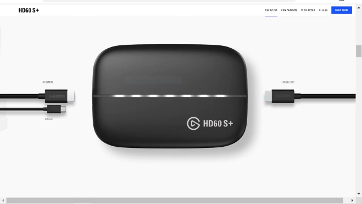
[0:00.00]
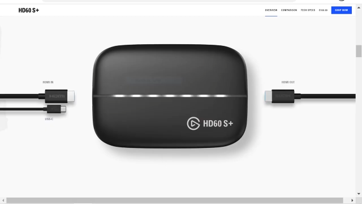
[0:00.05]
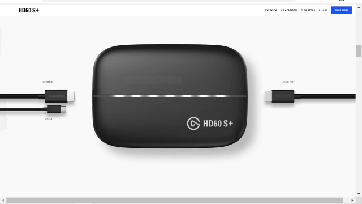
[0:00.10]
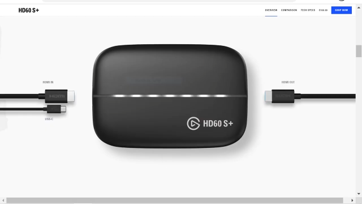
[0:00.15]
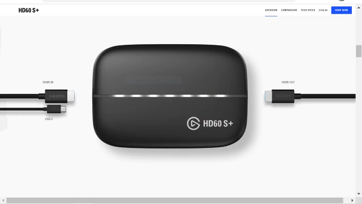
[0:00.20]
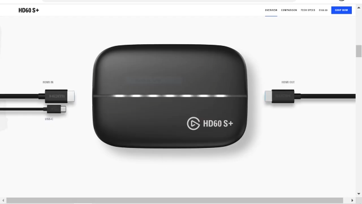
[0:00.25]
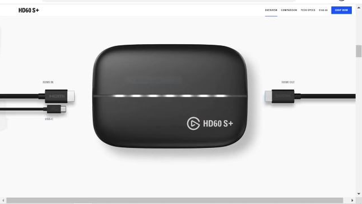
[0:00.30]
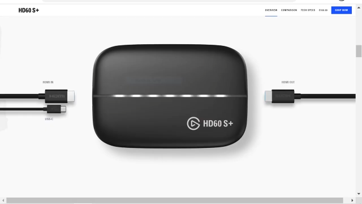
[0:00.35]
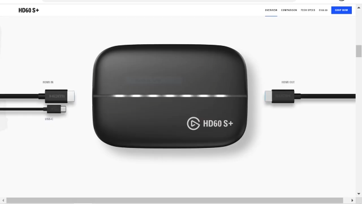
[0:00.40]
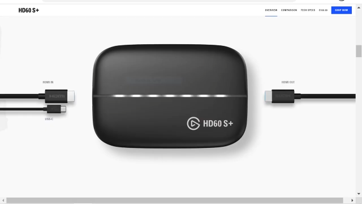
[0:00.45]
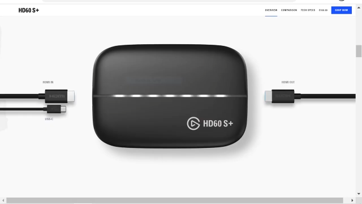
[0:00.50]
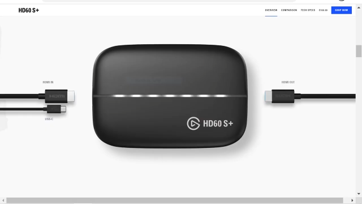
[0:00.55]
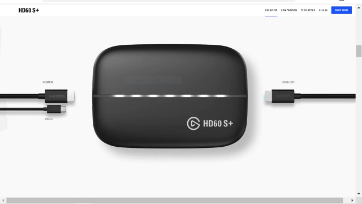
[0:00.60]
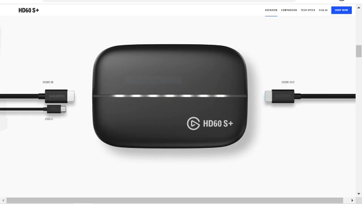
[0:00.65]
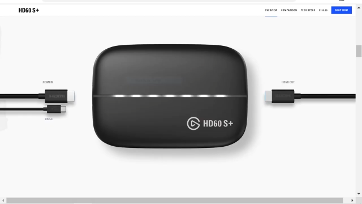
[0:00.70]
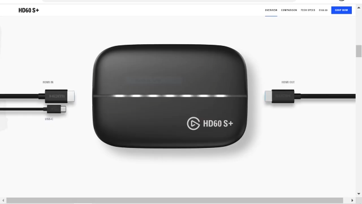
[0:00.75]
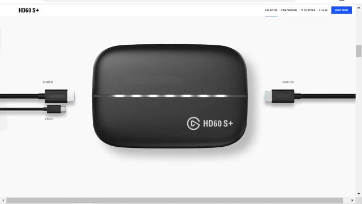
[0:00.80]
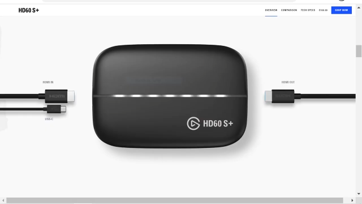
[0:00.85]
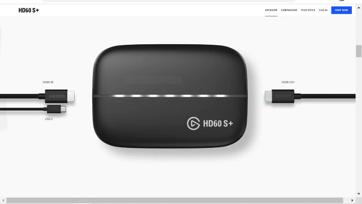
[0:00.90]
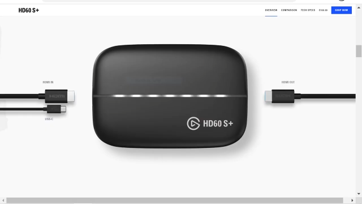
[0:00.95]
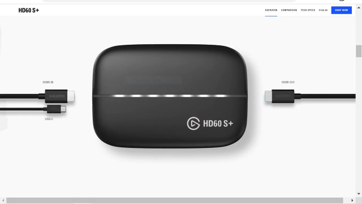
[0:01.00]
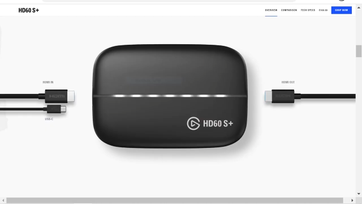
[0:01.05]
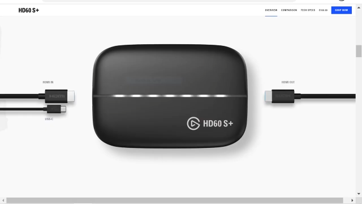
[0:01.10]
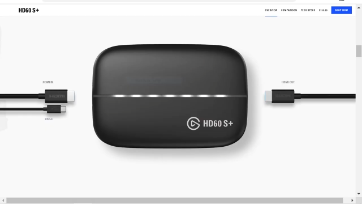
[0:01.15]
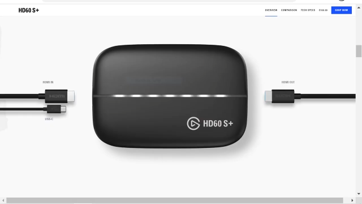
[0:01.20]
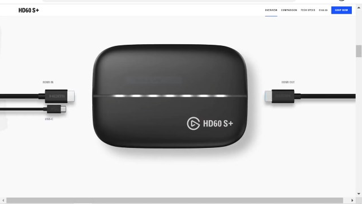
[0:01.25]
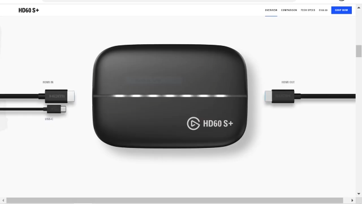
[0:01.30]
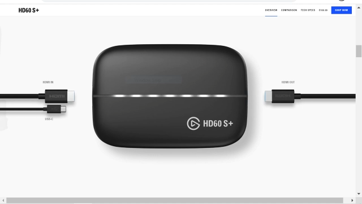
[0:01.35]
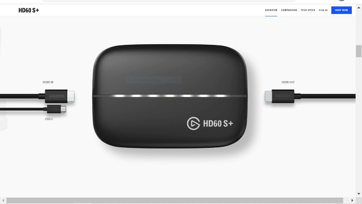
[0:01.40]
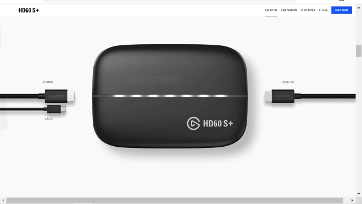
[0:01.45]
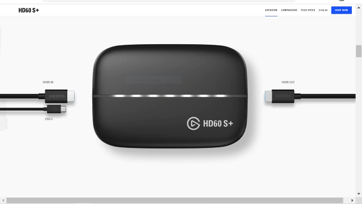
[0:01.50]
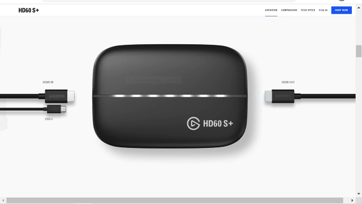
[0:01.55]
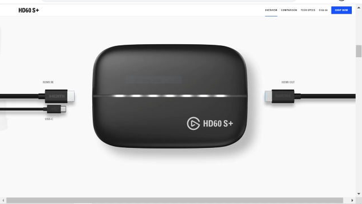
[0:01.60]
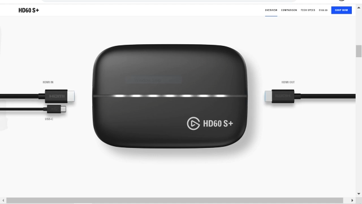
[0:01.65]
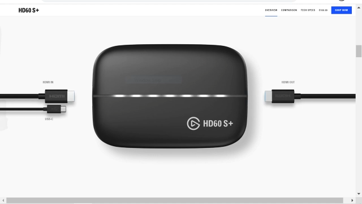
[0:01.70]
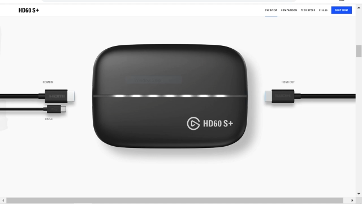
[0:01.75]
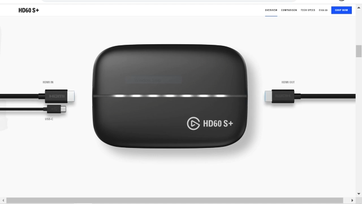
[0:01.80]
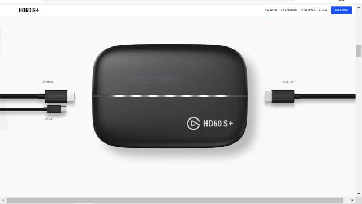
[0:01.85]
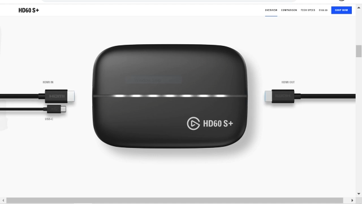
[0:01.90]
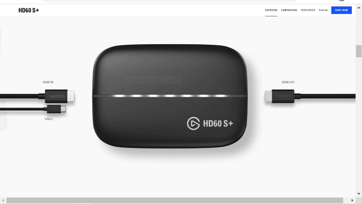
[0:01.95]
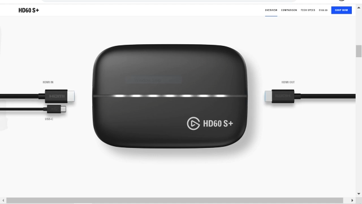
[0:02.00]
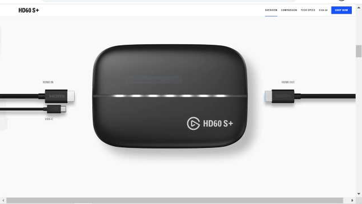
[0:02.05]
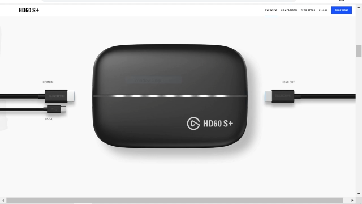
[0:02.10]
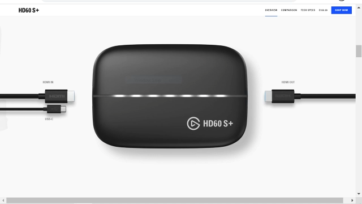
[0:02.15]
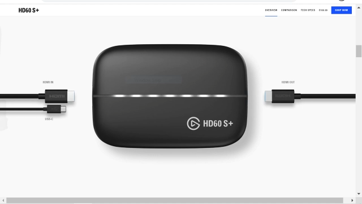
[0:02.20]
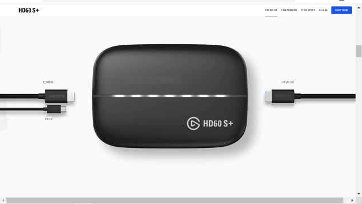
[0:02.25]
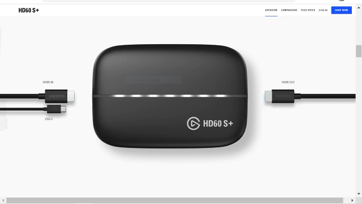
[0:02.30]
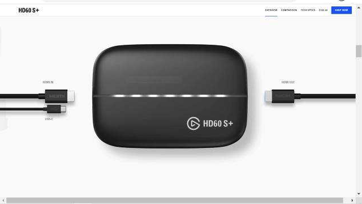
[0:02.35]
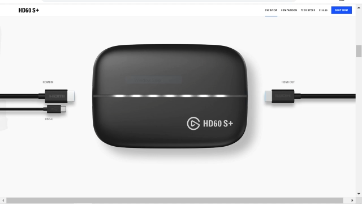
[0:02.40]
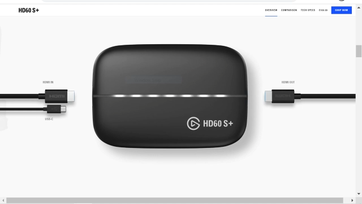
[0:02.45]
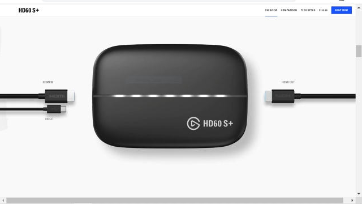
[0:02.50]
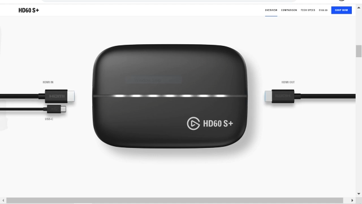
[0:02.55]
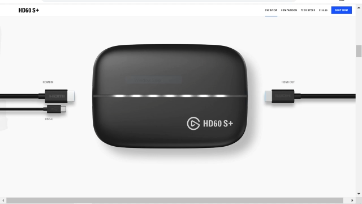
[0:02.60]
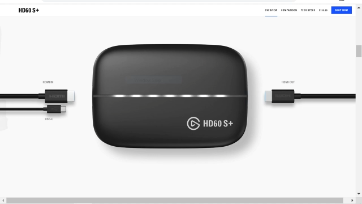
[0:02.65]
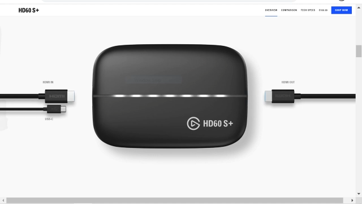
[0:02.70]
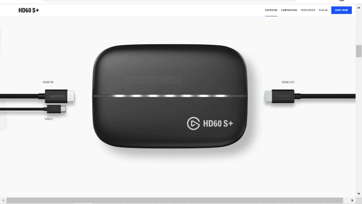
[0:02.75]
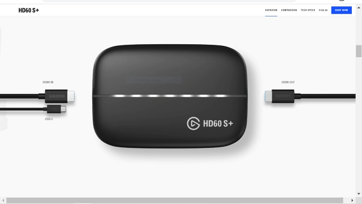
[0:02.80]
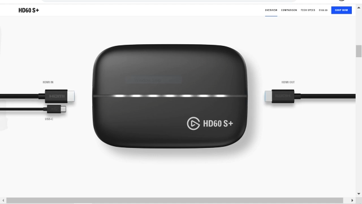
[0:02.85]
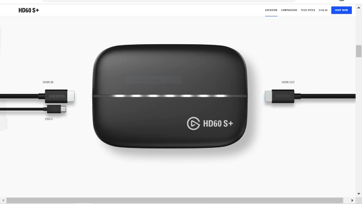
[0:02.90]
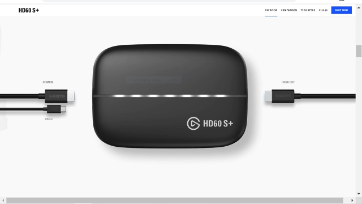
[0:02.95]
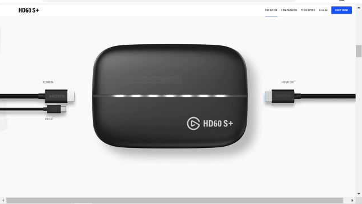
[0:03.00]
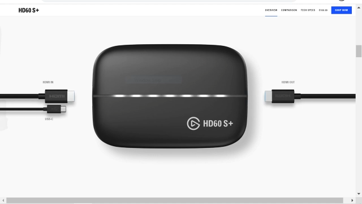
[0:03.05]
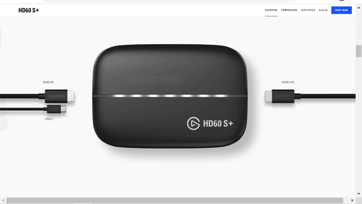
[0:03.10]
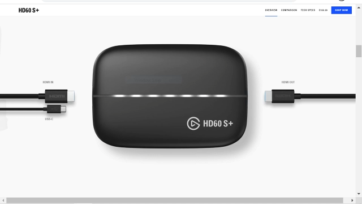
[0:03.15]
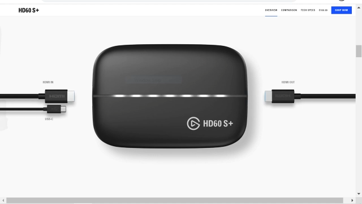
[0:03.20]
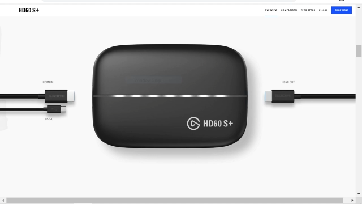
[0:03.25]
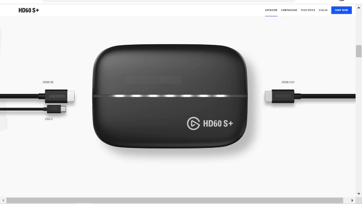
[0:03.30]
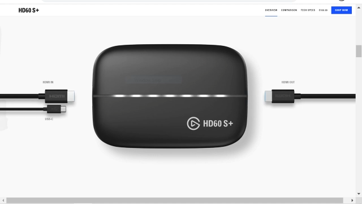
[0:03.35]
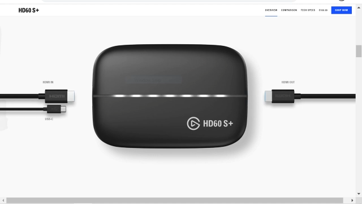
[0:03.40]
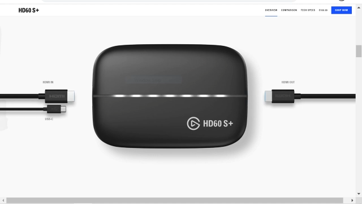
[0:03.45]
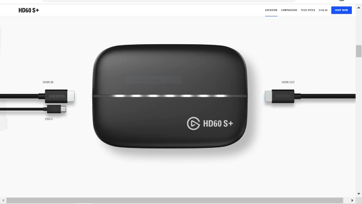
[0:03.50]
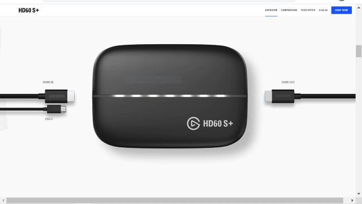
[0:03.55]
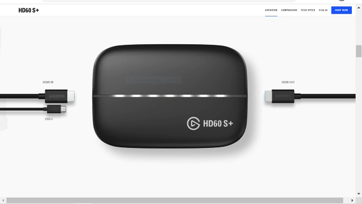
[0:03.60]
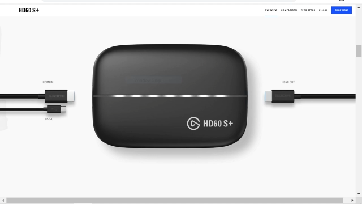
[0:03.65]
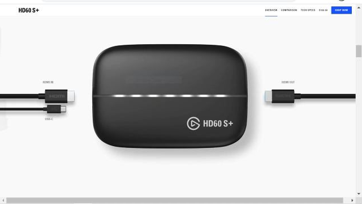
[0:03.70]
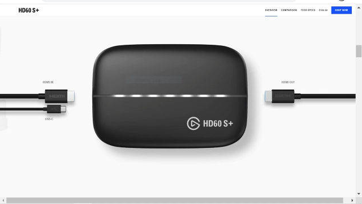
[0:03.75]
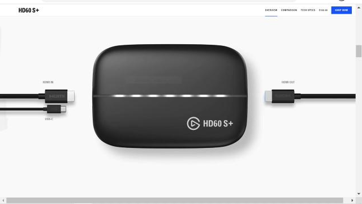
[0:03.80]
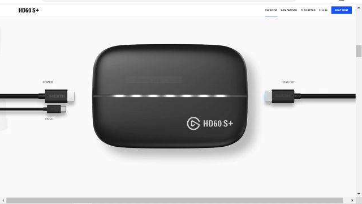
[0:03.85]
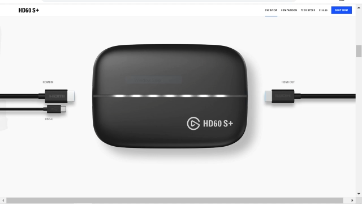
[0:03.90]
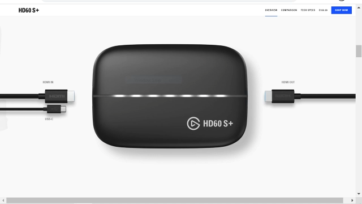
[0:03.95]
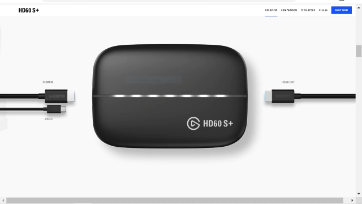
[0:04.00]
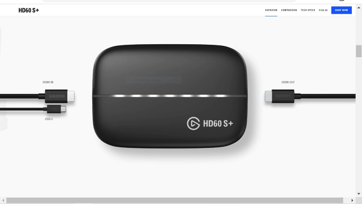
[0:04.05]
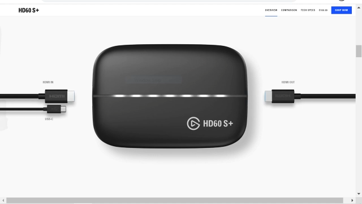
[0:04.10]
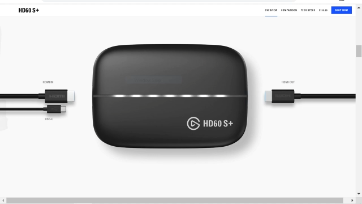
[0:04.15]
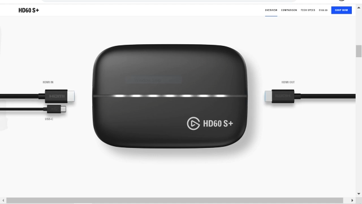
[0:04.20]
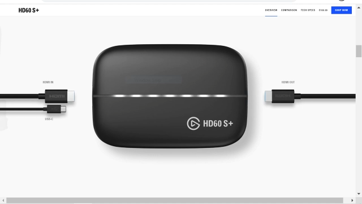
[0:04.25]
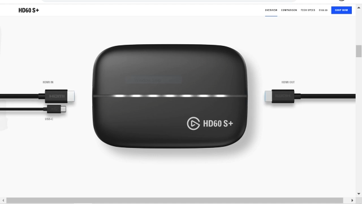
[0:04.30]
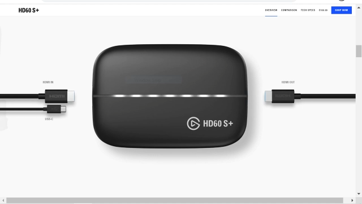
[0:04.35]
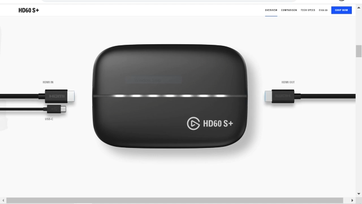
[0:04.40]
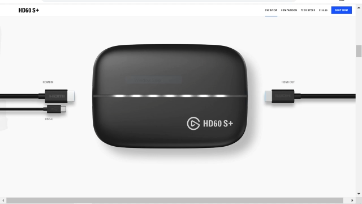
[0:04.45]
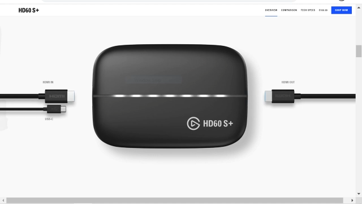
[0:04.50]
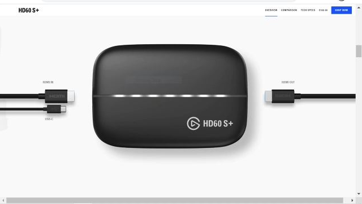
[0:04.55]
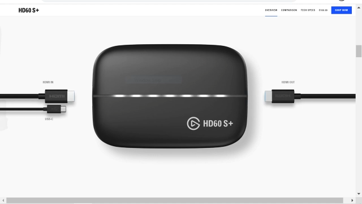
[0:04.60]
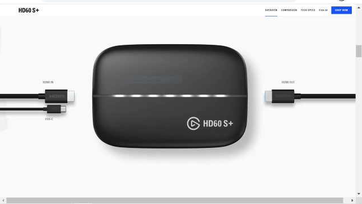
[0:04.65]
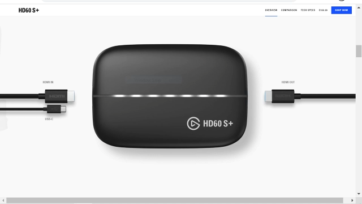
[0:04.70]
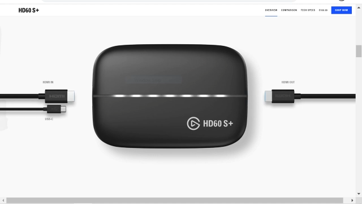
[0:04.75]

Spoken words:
(no speaker visible)